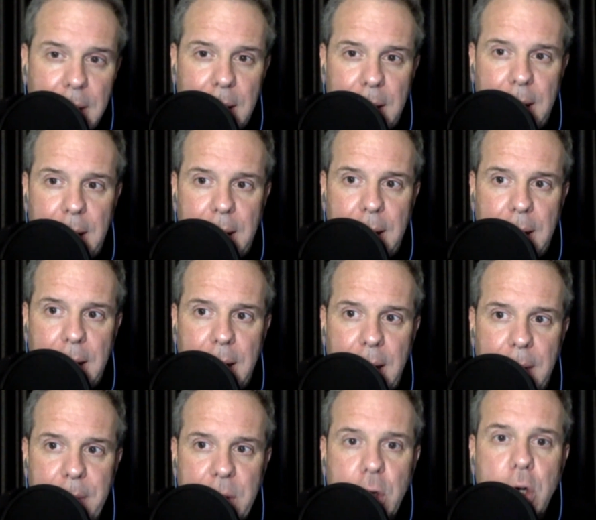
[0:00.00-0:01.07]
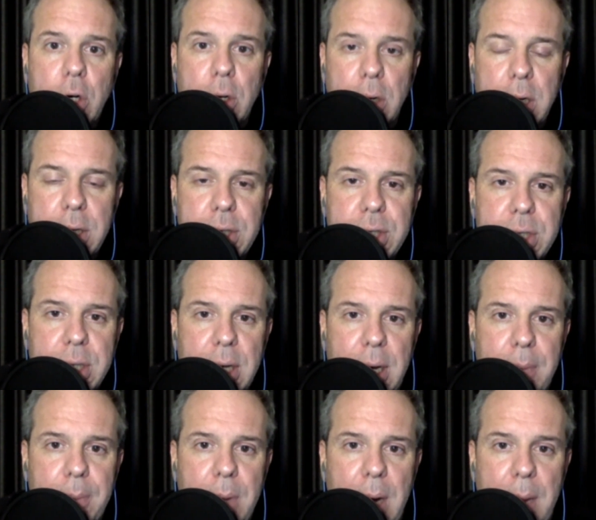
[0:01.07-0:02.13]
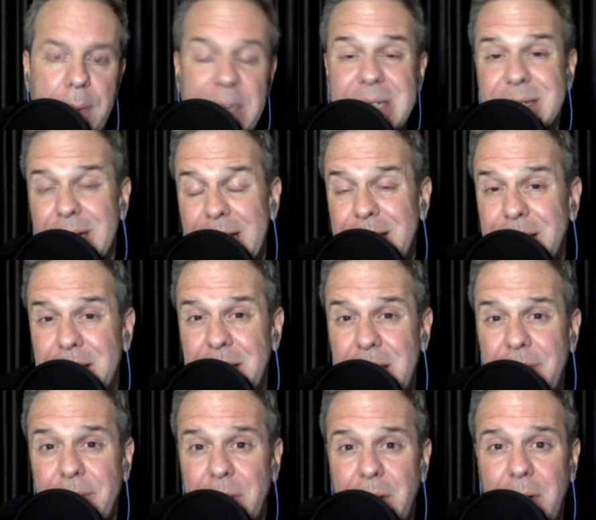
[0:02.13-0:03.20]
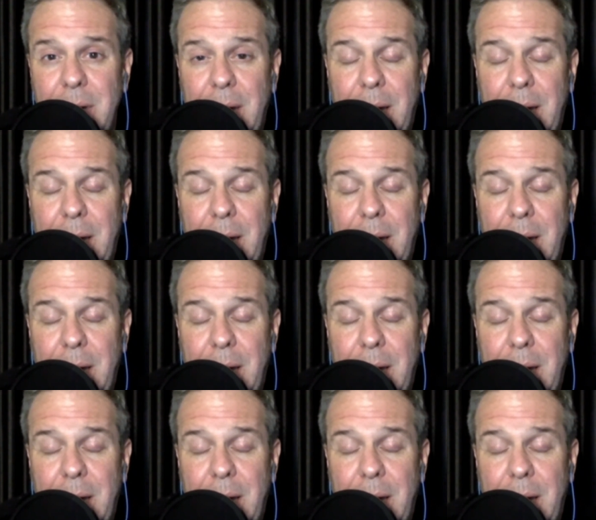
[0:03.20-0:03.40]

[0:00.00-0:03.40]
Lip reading: I'm encouraged, I'm excited even,